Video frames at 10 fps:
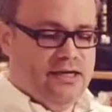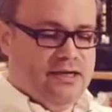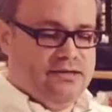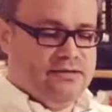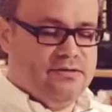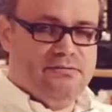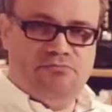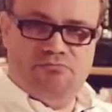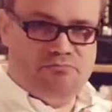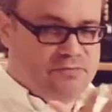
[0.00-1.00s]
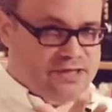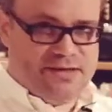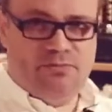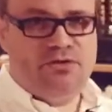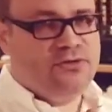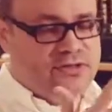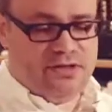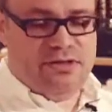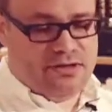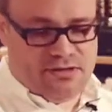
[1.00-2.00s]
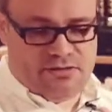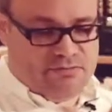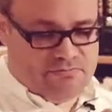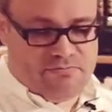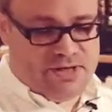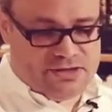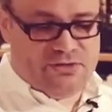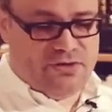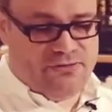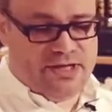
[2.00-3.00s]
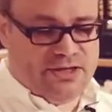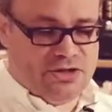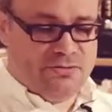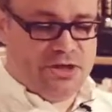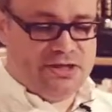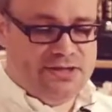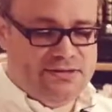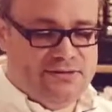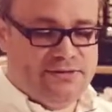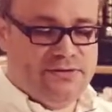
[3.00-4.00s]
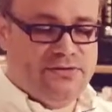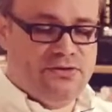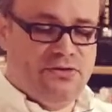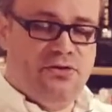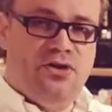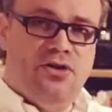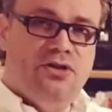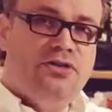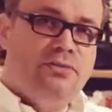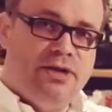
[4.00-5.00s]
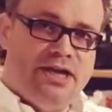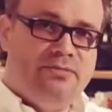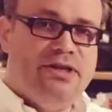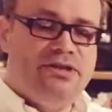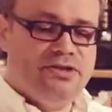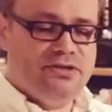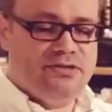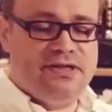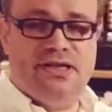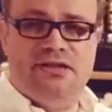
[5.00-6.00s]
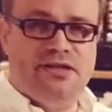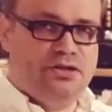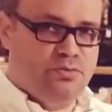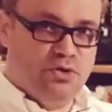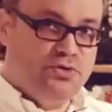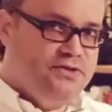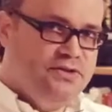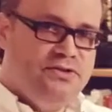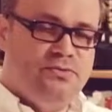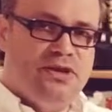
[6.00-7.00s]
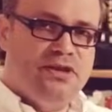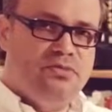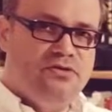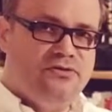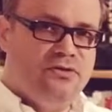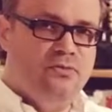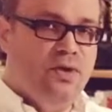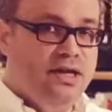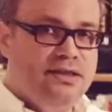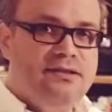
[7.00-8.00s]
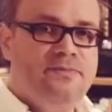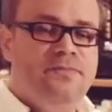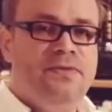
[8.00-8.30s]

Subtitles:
As an example, back to the financial markets. So all the bank managers get their bonuses when they perform well.